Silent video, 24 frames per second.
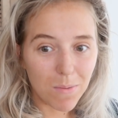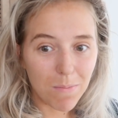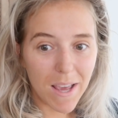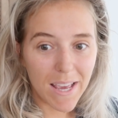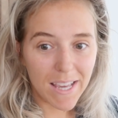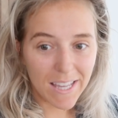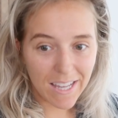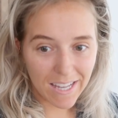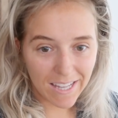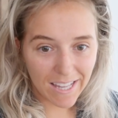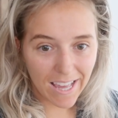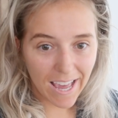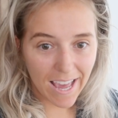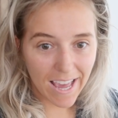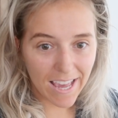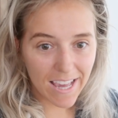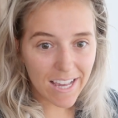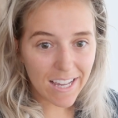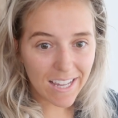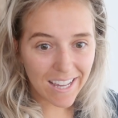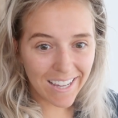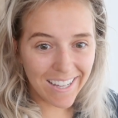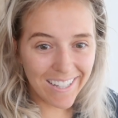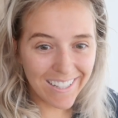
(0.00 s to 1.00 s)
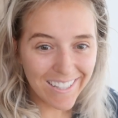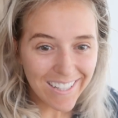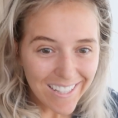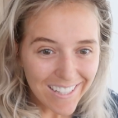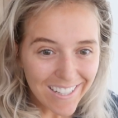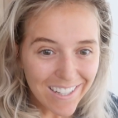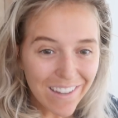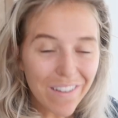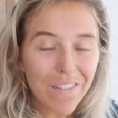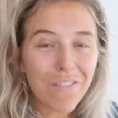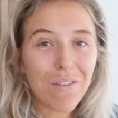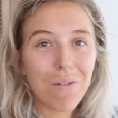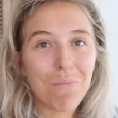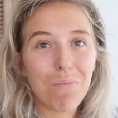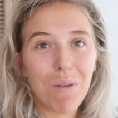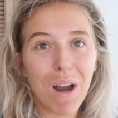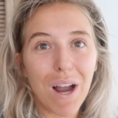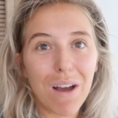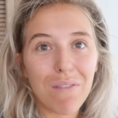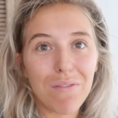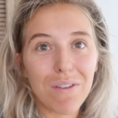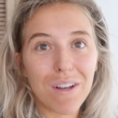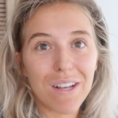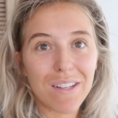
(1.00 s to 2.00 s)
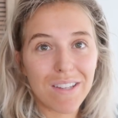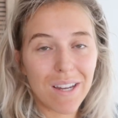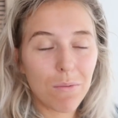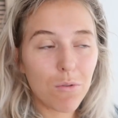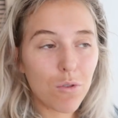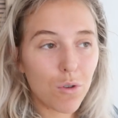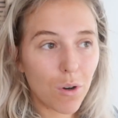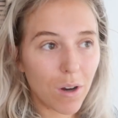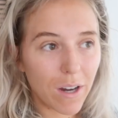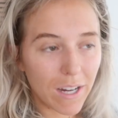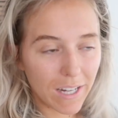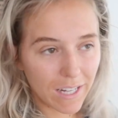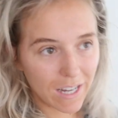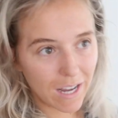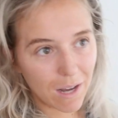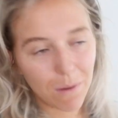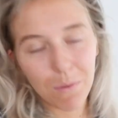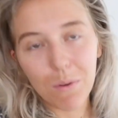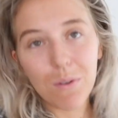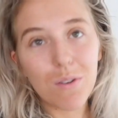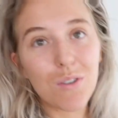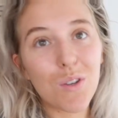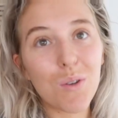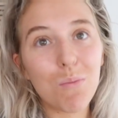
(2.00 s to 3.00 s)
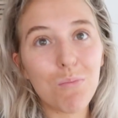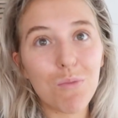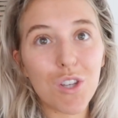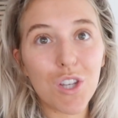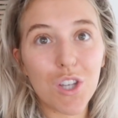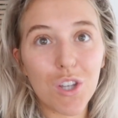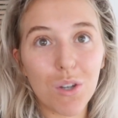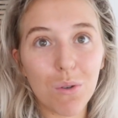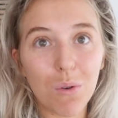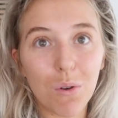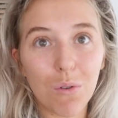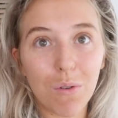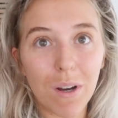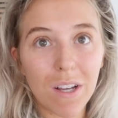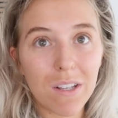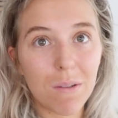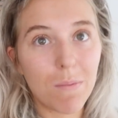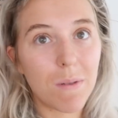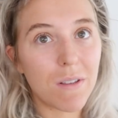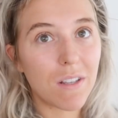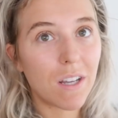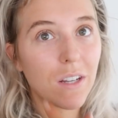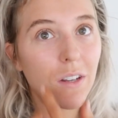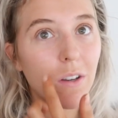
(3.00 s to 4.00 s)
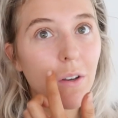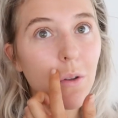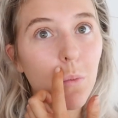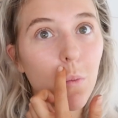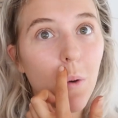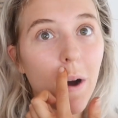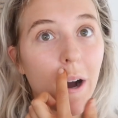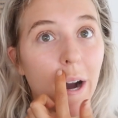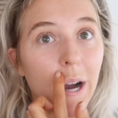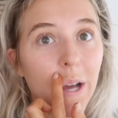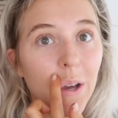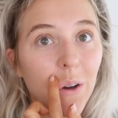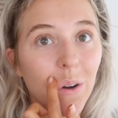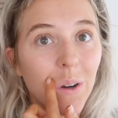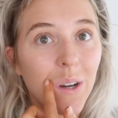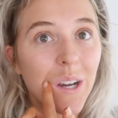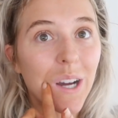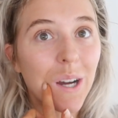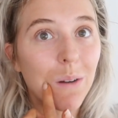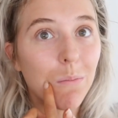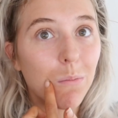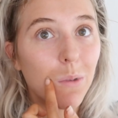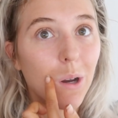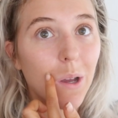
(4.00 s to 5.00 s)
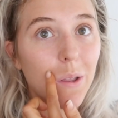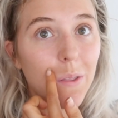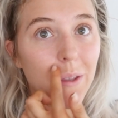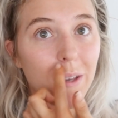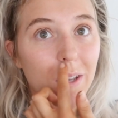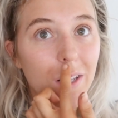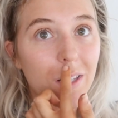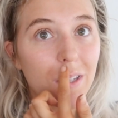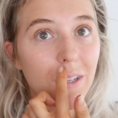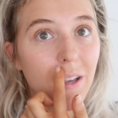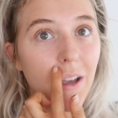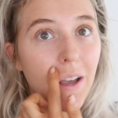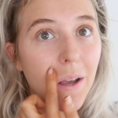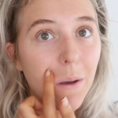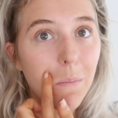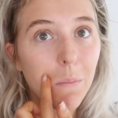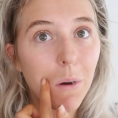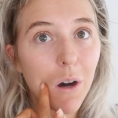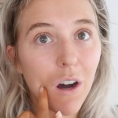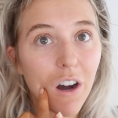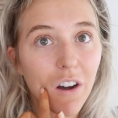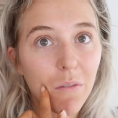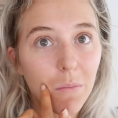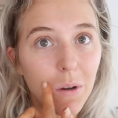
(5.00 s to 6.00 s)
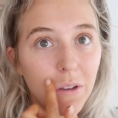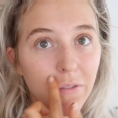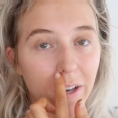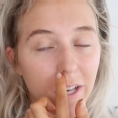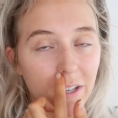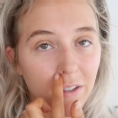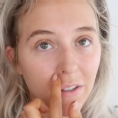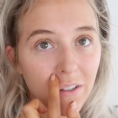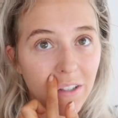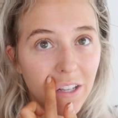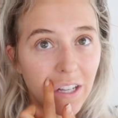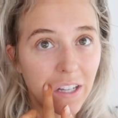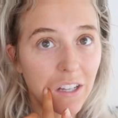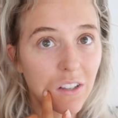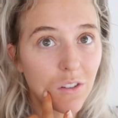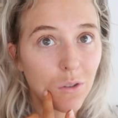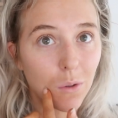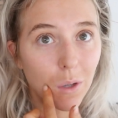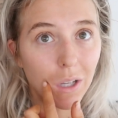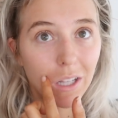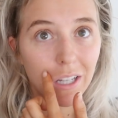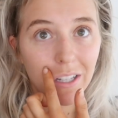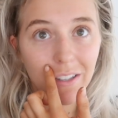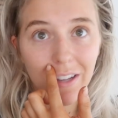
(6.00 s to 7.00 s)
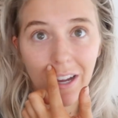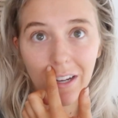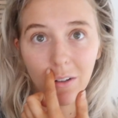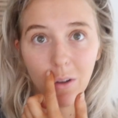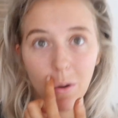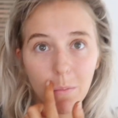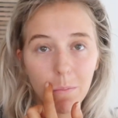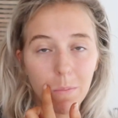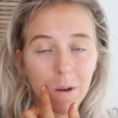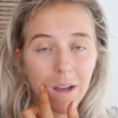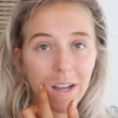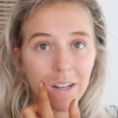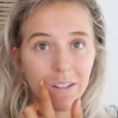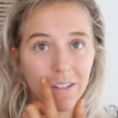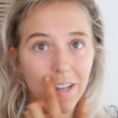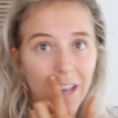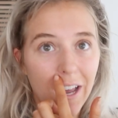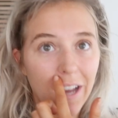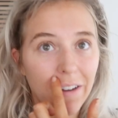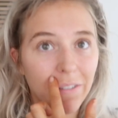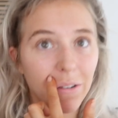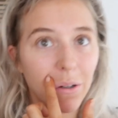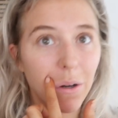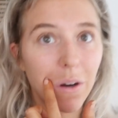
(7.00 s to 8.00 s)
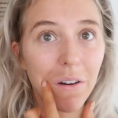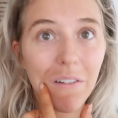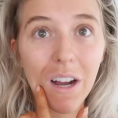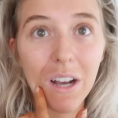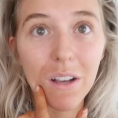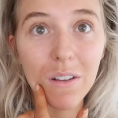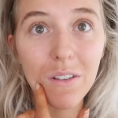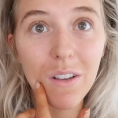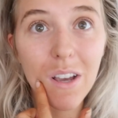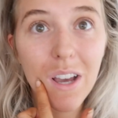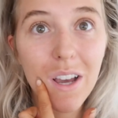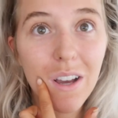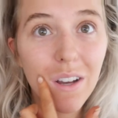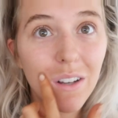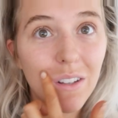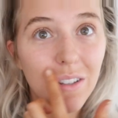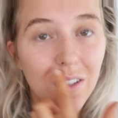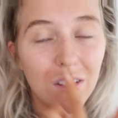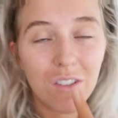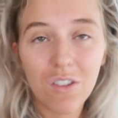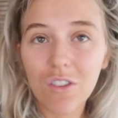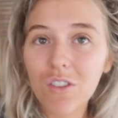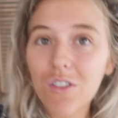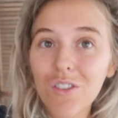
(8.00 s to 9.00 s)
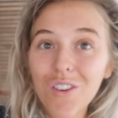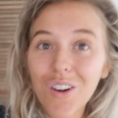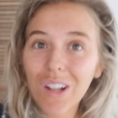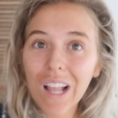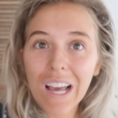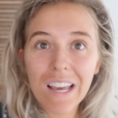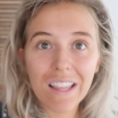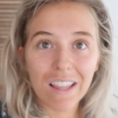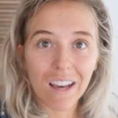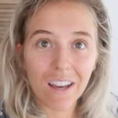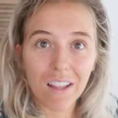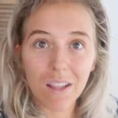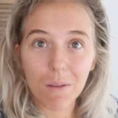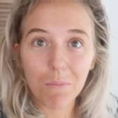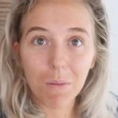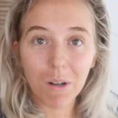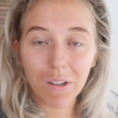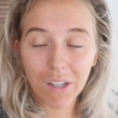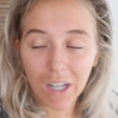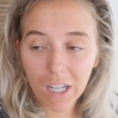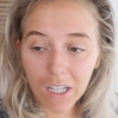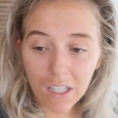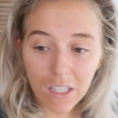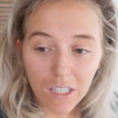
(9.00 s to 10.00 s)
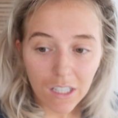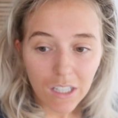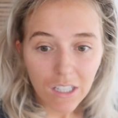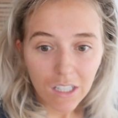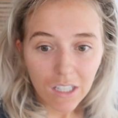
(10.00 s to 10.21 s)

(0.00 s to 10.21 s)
to make a cake for breakfast. I'm trying out some new recipes. I don't know why on camera this part of my face looks like it's really tan compared to everywhere else, because it's just not like that in the mirror.